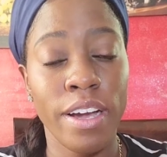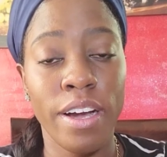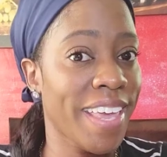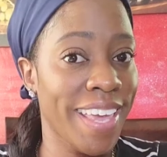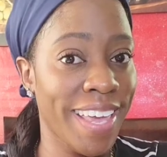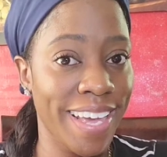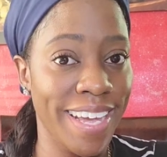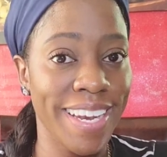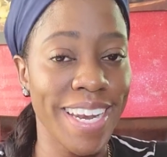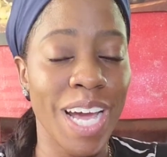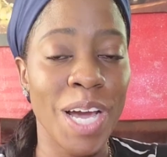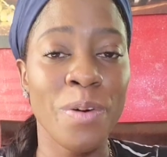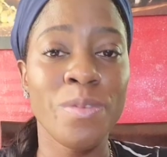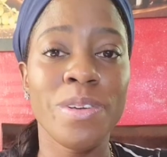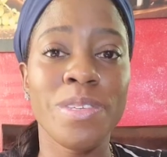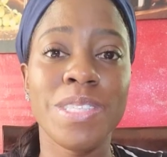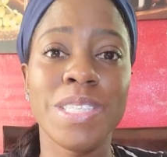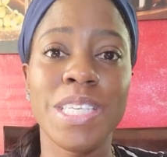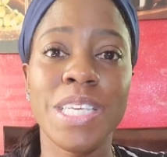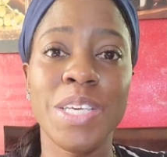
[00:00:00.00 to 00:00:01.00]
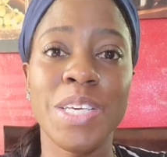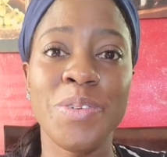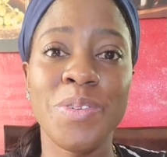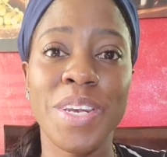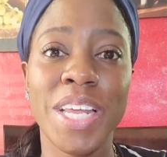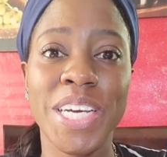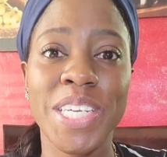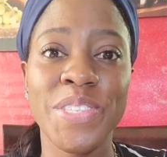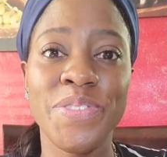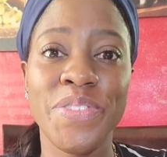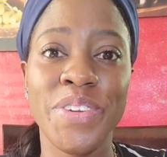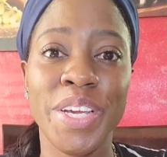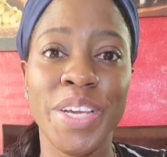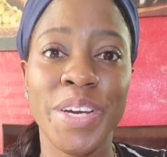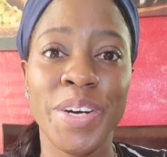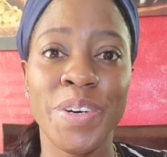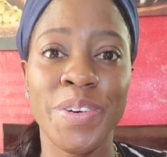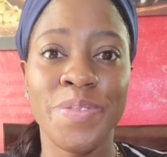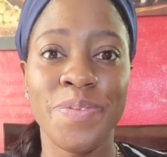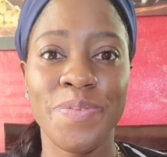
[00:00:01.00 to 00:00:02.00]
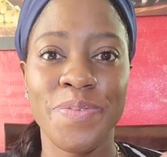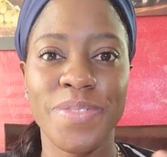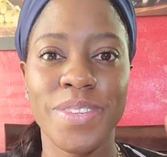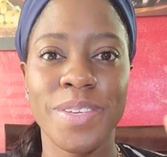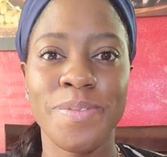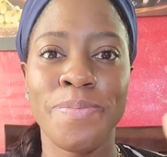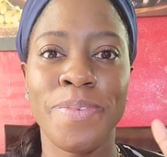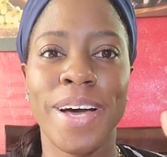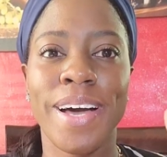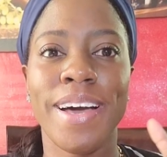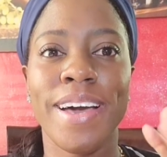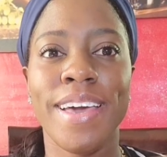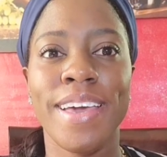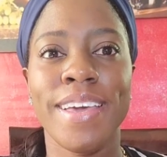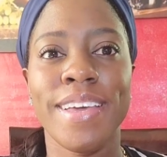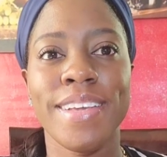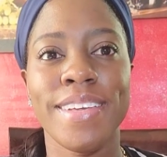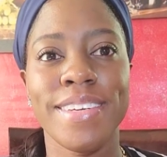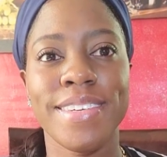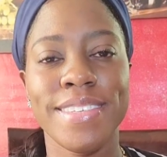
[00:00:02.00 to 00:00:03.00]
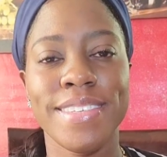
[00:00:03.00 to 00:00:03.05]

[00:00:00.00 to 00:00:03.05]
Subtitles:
and I will see you next video. Bye.